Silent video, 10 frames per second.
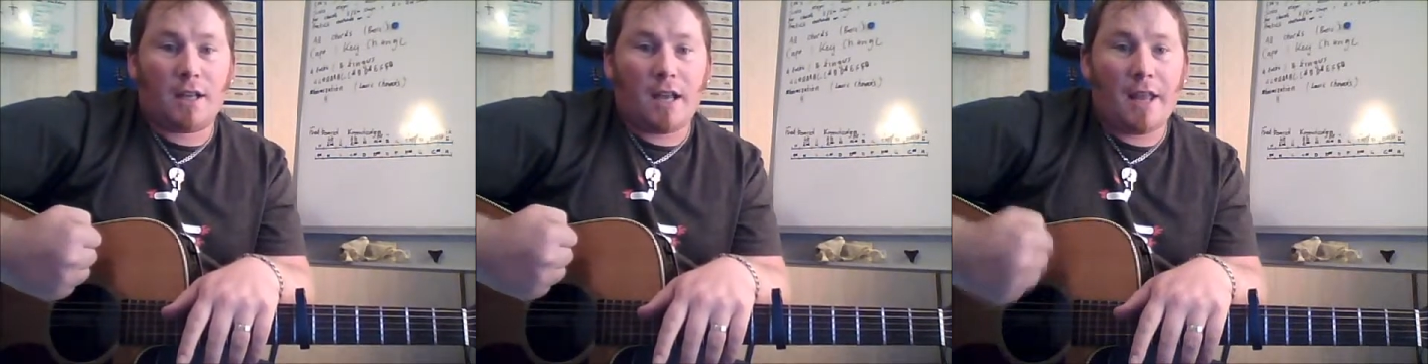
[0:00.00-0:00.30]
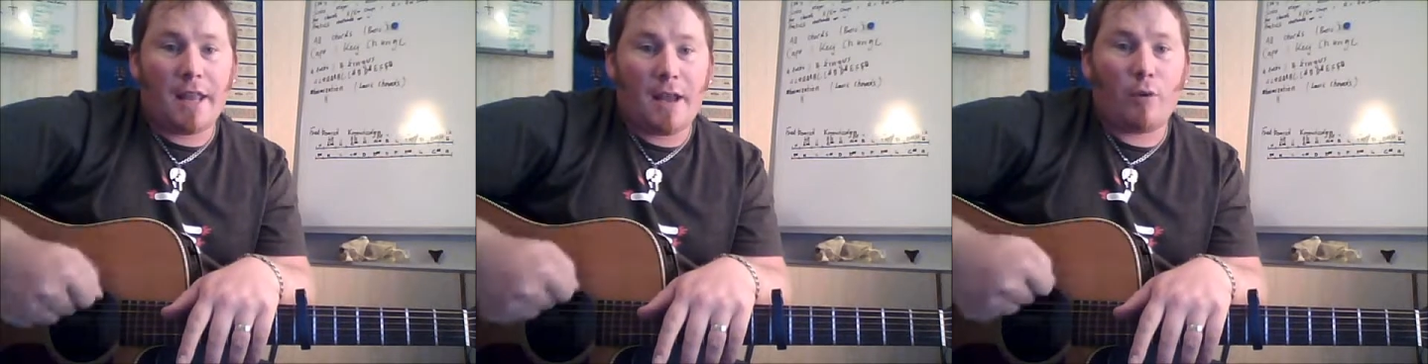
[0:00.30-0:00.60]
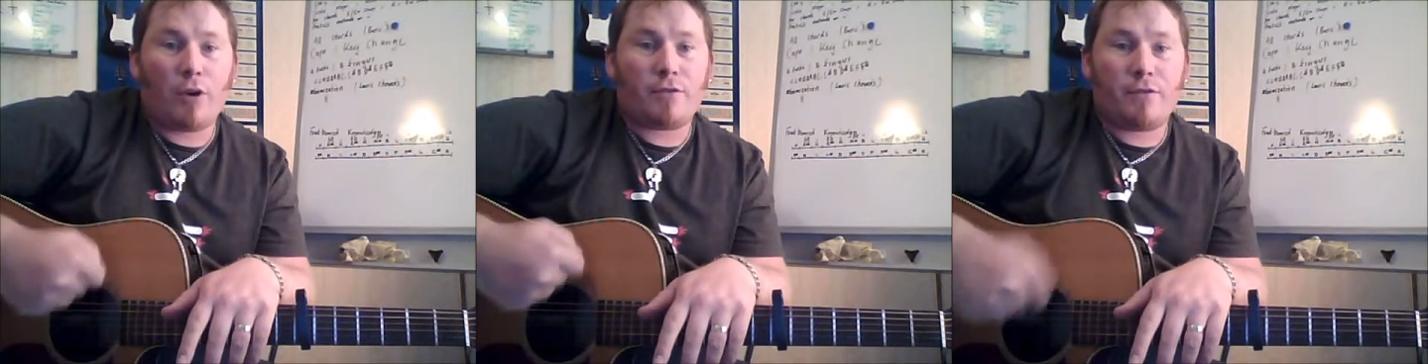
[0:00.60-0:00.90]
And that
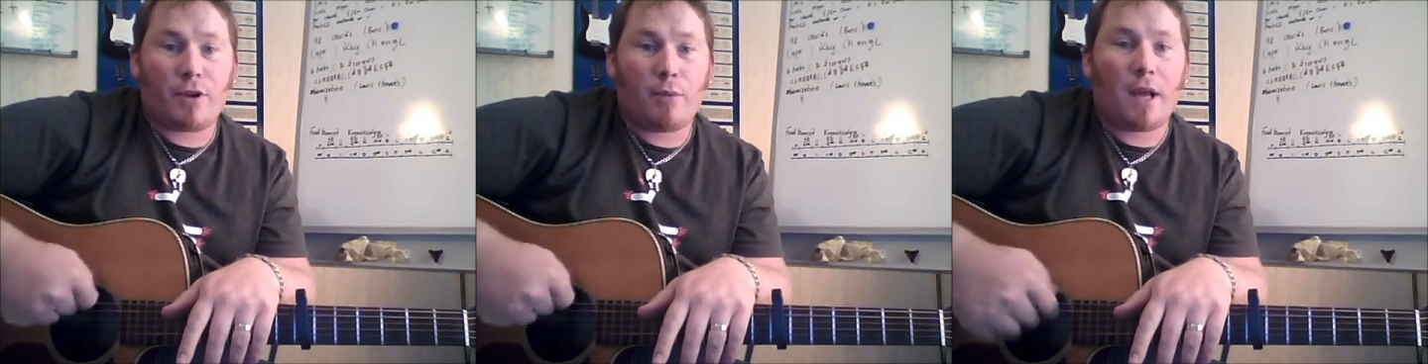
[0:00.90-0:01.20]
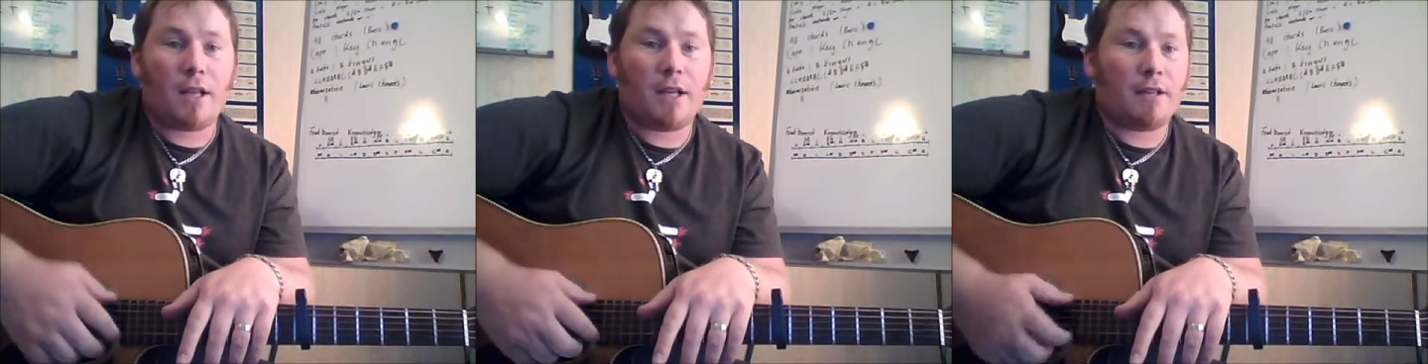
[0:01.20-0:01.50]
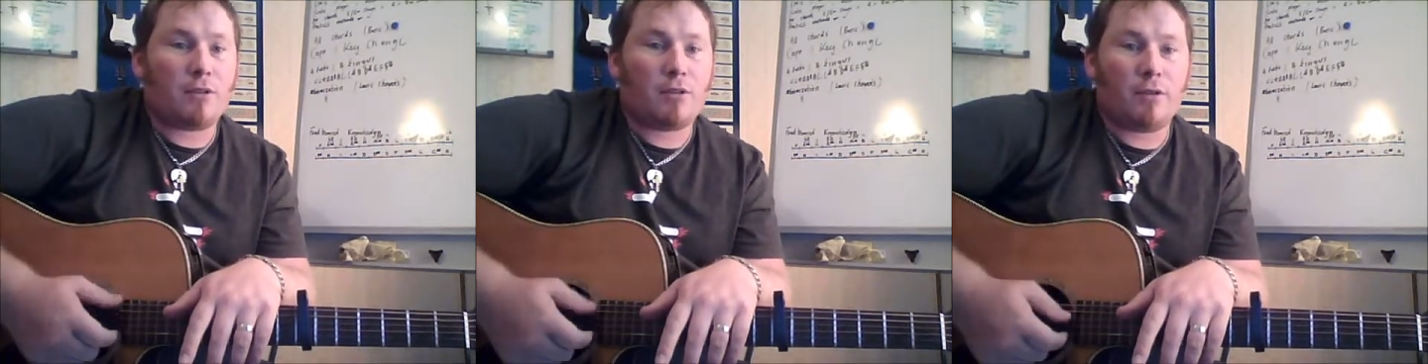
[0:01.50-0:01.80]
works very well
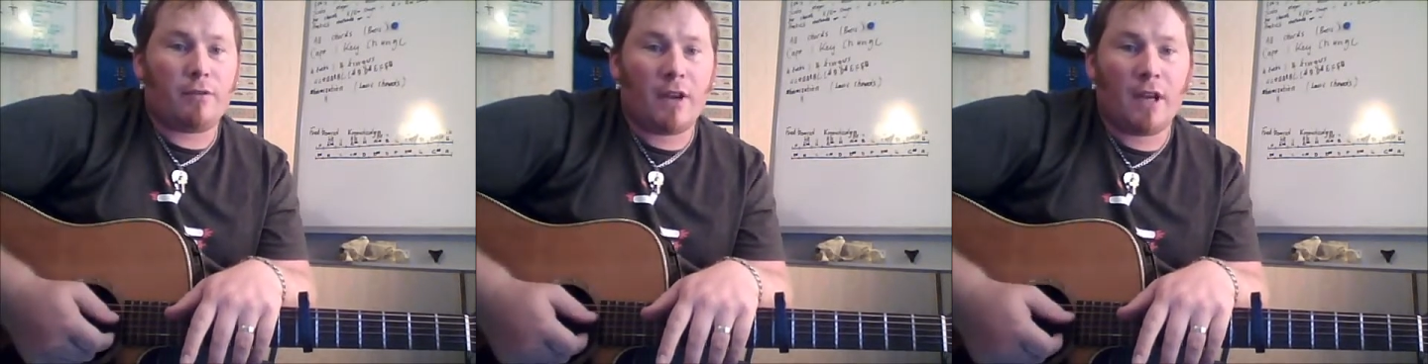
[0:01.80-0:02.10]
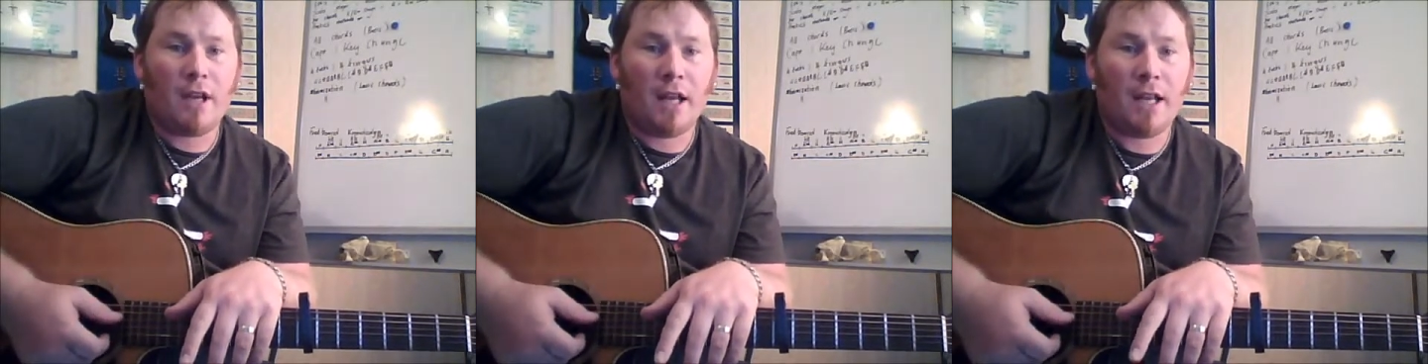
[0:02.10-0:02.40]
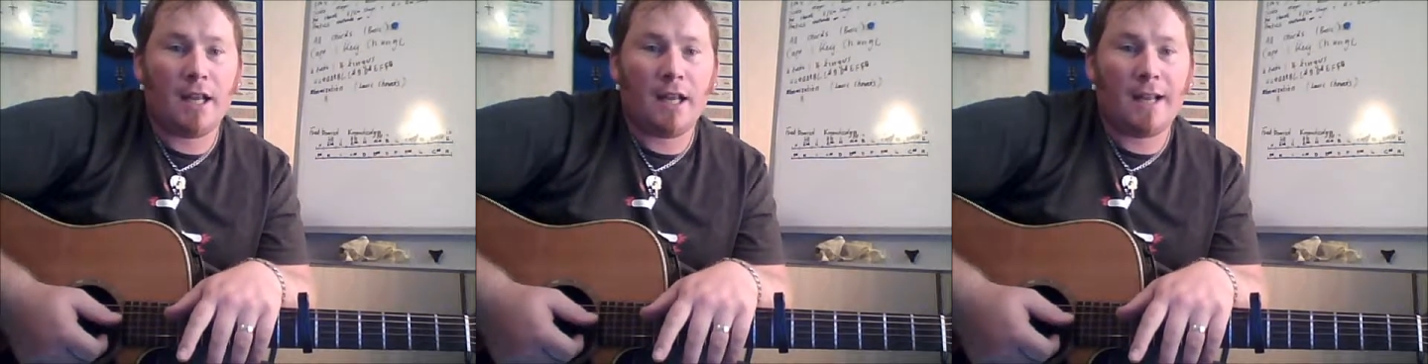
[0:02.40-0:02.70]
in sort of
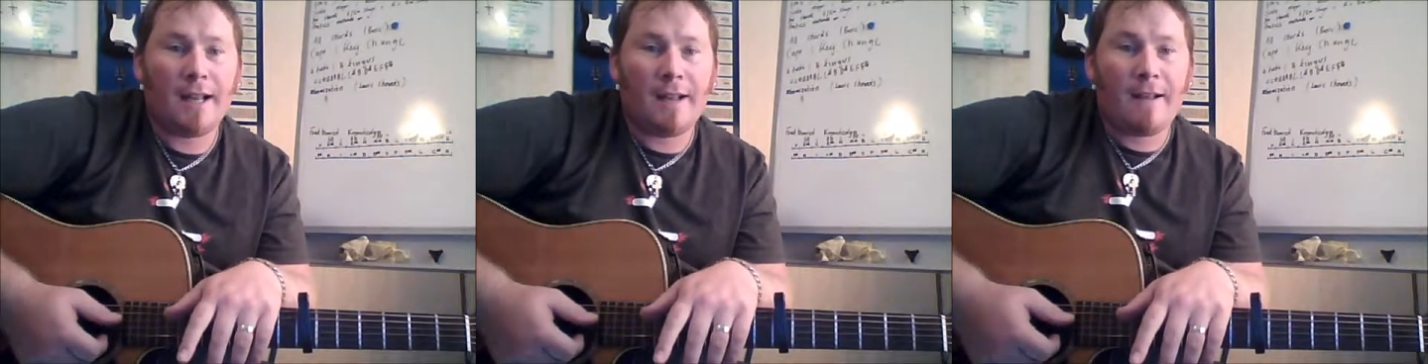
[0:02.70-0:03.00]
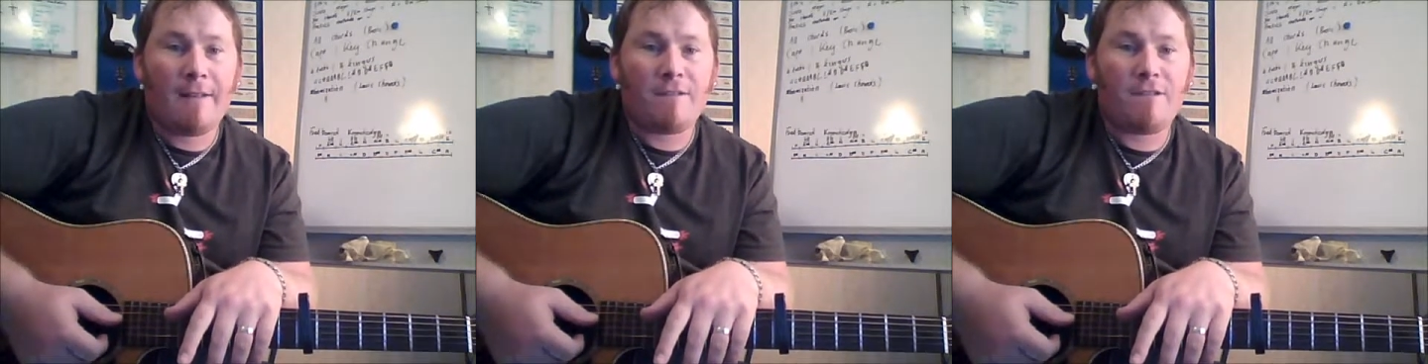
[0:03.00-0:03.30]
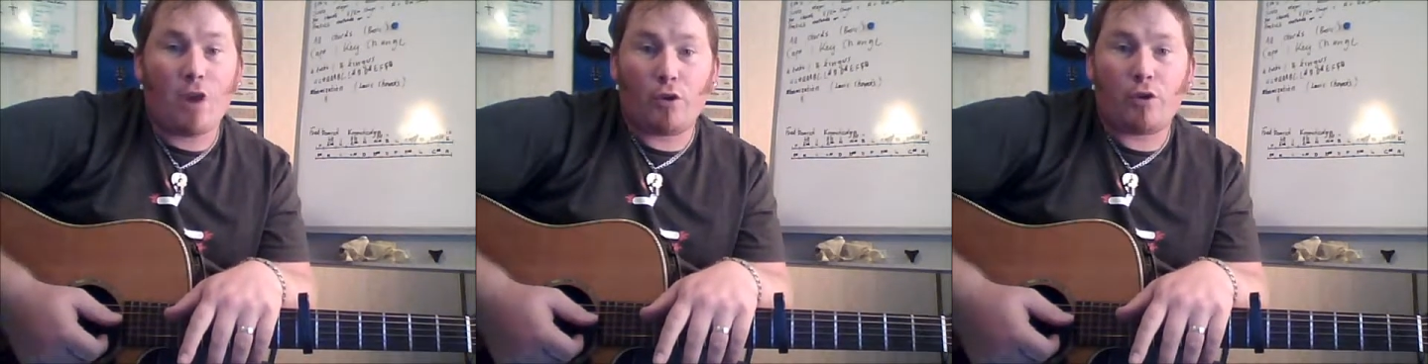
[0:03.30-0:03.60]

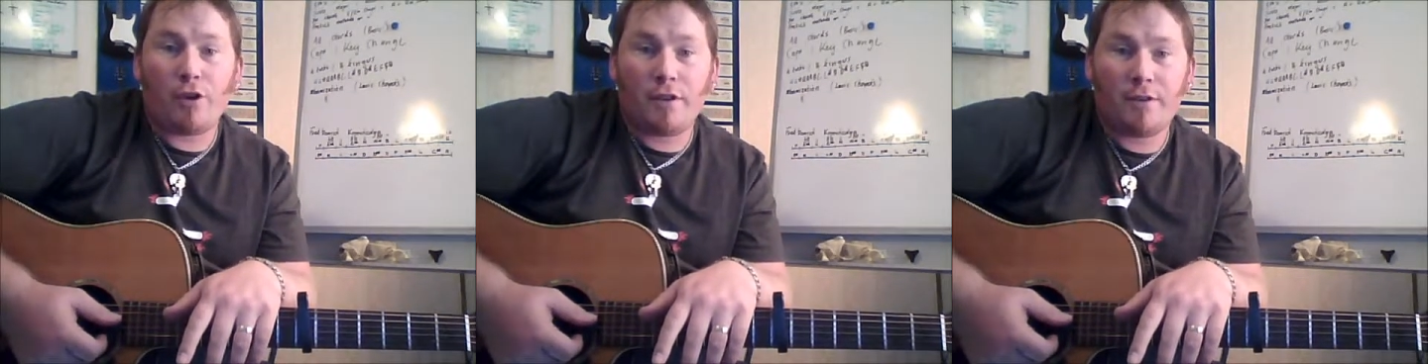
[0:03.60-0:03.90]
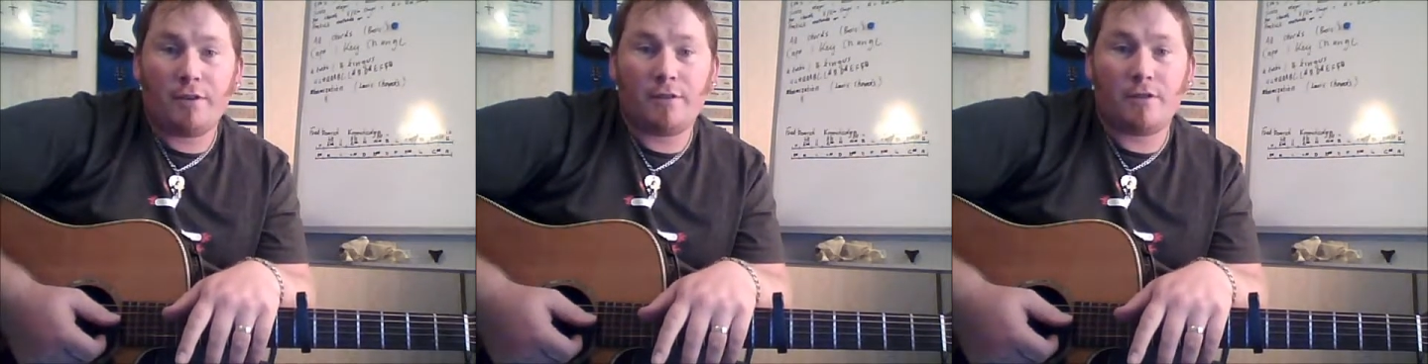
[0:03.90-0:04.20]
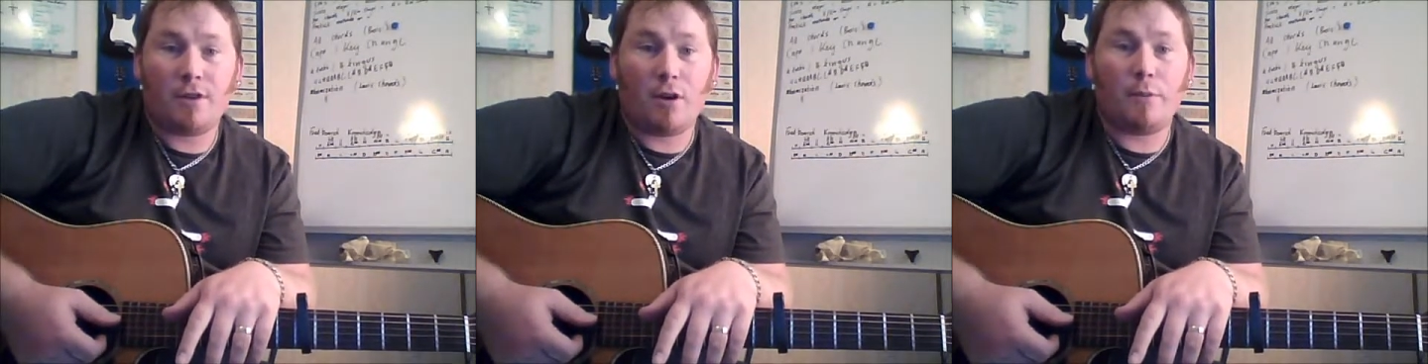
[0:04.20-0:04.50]
folk
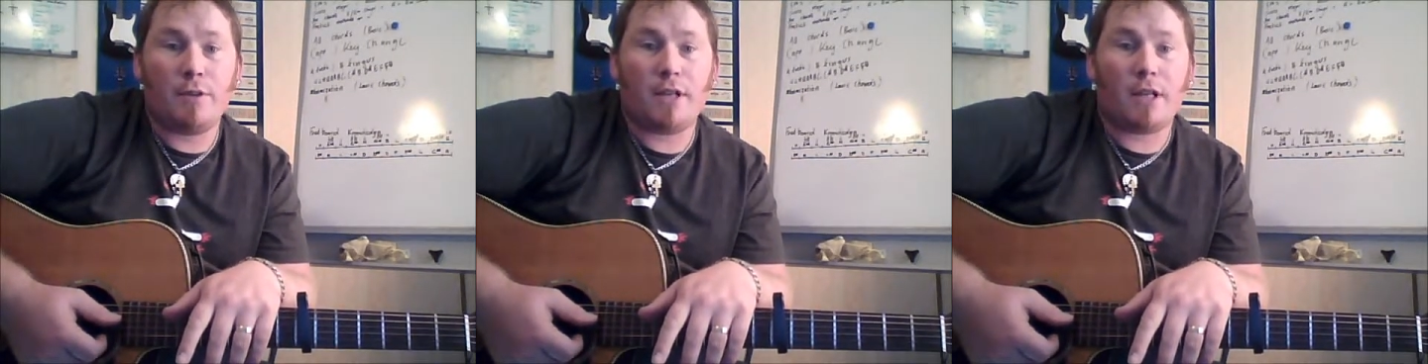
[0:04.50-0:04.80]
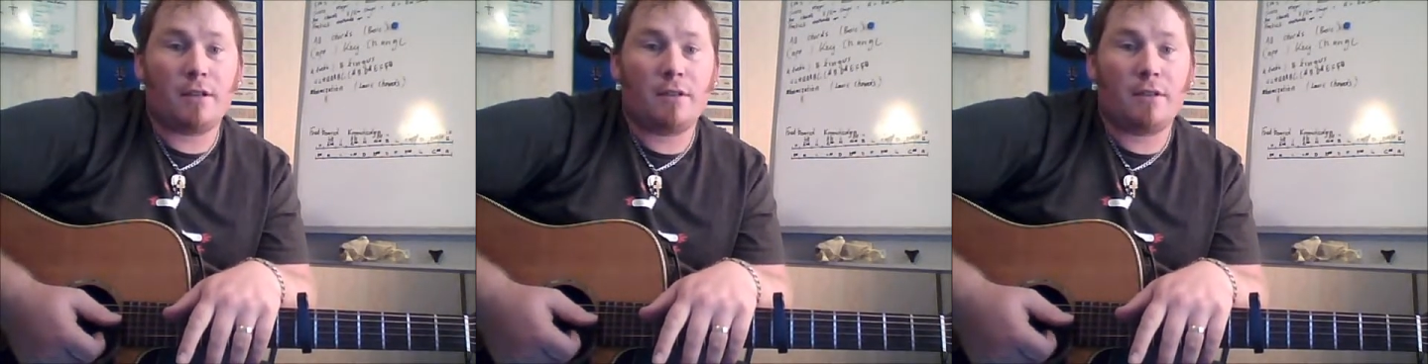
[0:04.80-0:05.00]
style music.